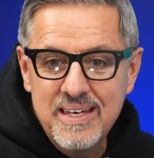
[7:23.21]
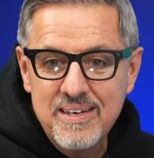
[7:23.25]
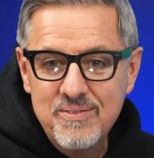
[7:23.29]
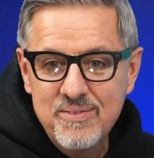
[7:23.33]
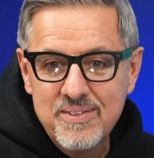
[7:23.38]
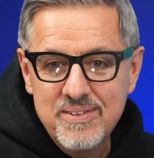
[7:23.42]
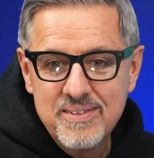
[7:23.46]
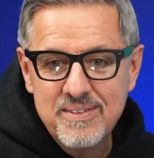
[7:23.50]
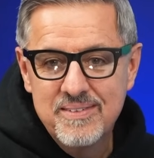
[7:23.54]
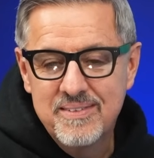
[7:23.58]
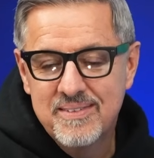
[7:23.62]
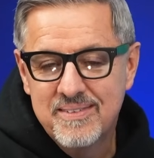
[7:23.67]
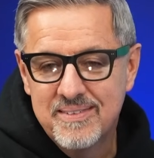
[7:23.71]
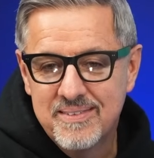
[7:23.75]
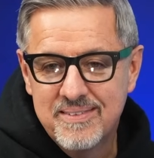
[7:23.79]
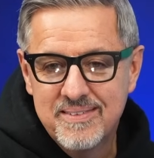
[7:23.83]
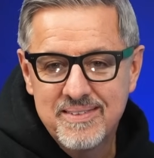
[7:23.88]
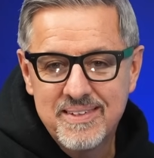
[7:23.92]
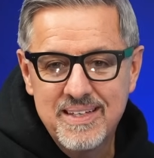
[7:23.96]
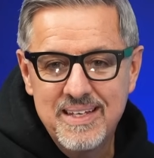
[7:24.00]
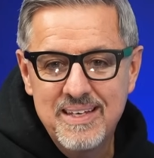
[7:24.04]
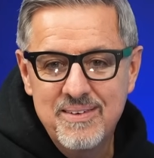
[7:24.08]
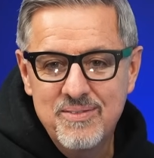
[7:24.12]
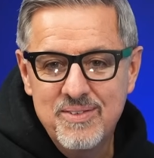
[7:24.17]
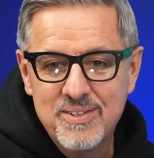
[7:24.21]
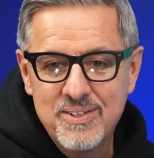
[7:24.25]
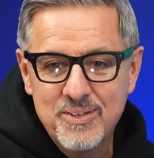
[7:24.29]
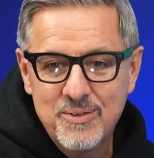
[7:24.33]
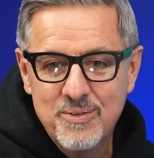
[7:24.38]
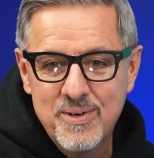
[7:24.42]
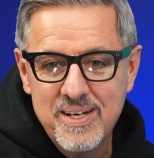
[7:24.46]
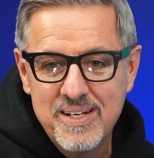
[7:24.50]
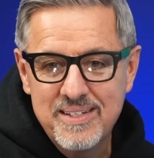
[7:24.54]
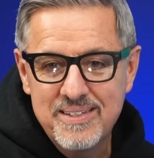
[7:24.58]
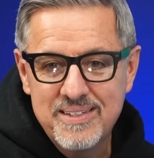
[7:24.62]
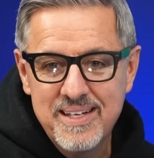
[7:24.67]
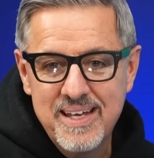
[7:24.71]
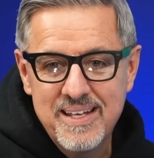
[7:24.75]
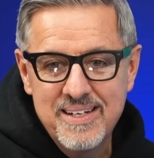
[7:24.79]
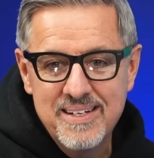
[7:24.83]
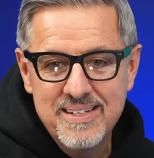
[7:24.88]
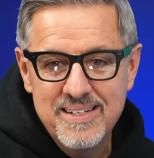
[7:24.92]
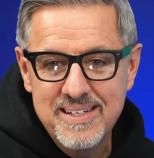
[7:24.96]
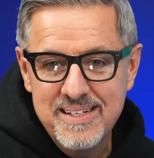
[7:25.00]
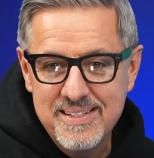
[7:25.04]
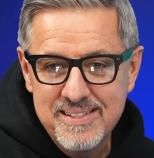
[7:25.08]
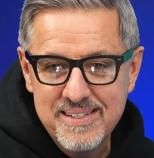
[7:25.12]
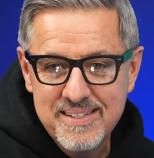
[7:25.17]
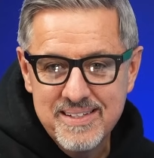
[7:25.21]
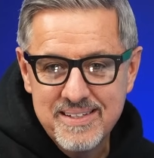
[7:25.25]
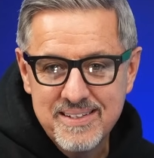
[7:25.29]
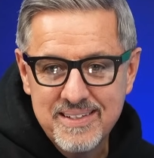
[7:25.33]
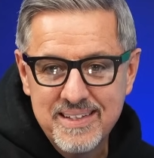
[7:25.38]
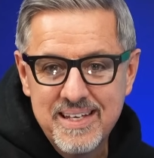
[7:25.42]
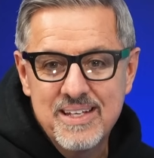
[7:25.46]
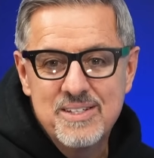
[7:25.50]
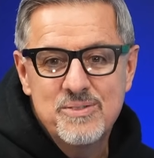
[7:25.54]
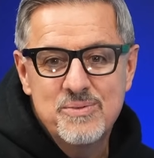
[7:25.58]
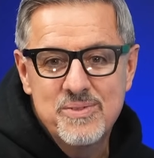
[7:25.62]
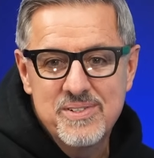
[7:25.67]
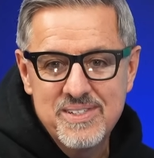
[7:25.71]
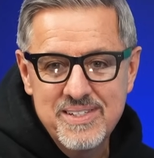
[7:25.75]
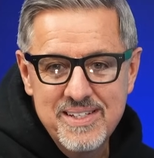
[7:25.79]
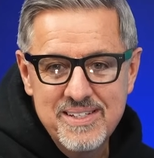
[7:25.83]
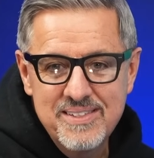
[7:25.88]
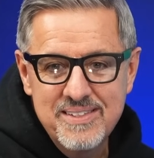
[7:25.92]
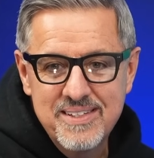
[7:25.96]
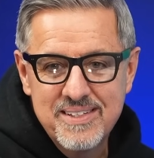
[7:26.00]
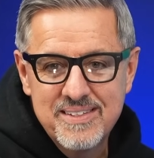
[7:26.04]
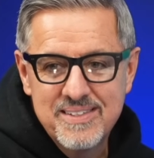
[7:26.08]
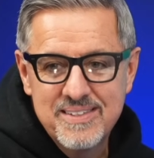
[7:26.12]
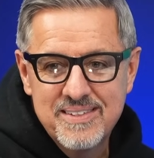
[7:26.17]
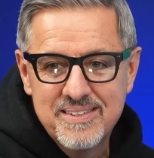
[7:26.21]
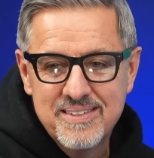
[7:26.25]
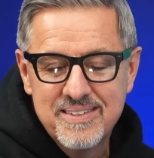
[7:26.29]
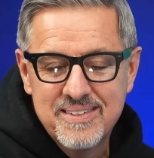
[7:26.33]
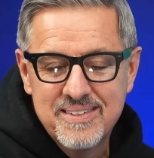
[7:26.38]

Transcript: Even the great Dana Nesen gets resistance.